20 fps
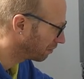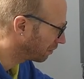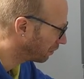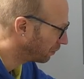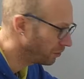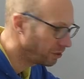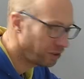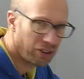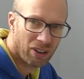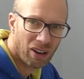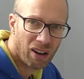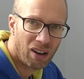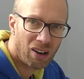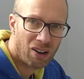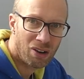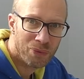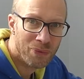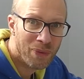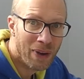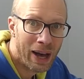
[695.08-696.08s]
good
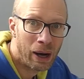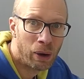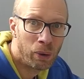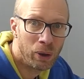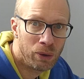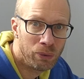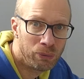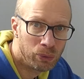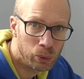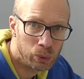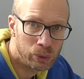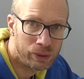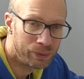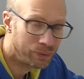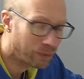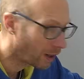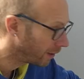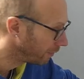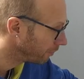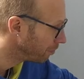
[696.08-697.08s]
half hour,
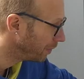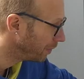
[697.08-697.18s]
45